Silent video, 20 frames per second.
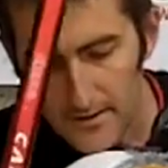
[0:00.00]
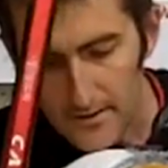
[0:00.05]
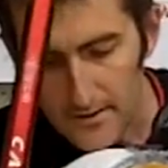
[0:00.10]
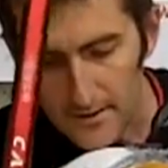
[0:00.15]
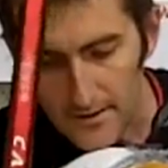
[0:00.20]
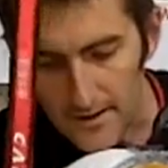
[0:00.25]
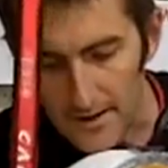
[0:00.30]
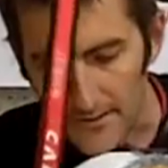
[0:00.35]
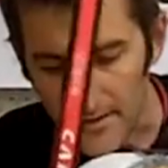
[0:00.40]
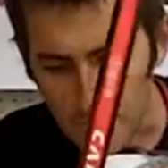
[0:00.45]

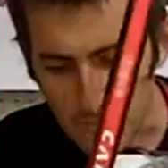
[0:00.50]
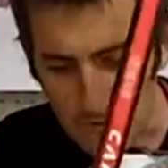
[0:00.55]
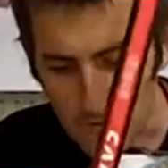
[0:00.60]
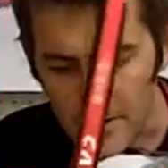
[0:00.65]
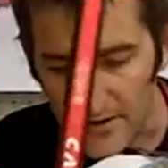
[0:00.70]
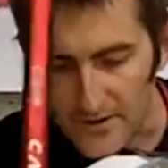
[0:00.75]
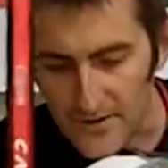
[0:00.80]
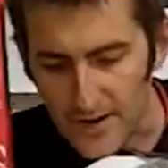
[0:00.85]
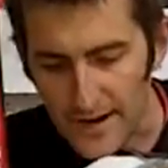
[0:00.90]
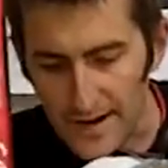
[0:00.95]
You can have your
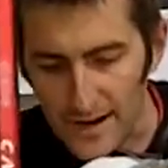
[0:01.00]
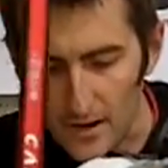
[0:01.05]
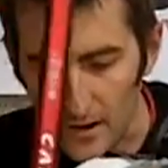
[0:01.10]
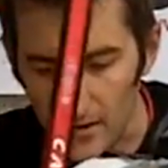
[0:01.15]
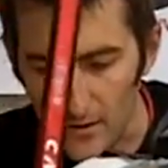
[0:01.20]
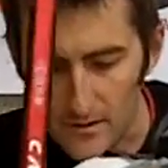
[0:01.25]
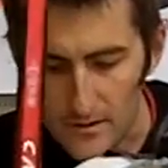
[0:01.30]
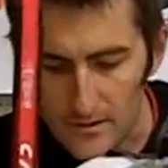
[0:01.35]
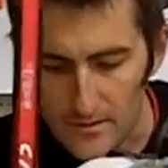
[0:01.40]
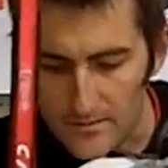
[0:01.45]
points
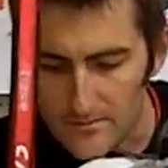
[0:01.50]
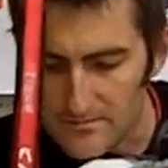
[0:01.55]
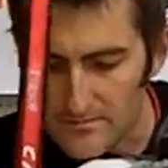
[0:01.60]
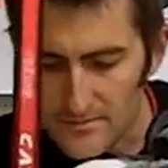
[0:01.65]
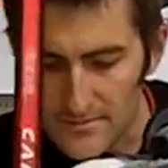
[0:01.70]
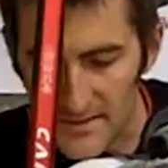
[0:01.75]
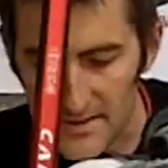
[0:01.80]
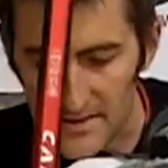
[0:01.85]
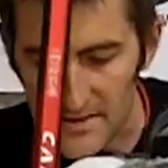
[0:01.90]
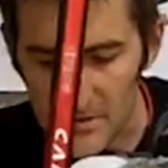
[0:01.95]
out.
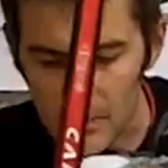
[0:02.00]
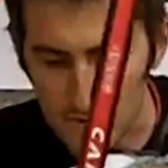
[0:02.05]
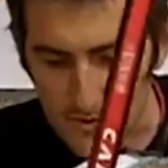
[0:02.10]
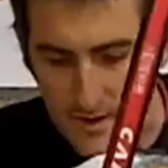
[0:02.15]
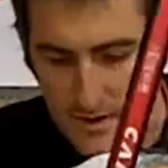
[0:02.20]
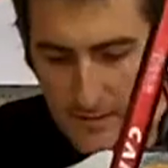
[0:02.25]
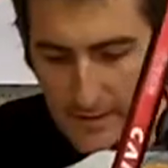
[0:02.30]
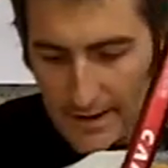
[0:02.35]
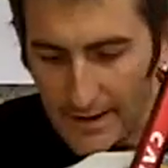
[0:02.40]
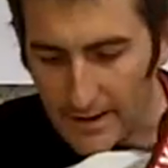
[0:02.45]
Doesn't
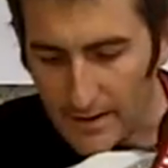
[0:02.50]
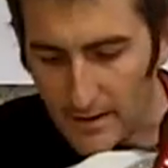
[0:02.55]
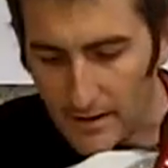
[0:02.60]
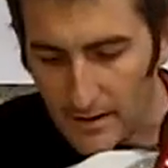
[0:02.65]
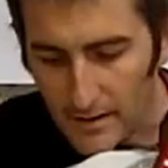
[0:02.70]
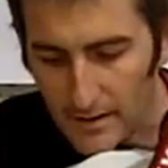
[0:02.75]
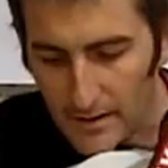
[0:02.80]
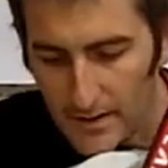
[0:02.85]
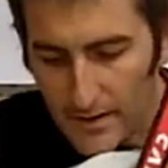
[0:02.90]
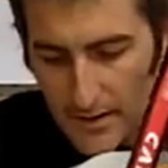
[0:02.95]
really
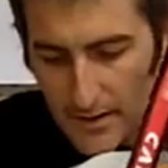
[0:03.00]
matter.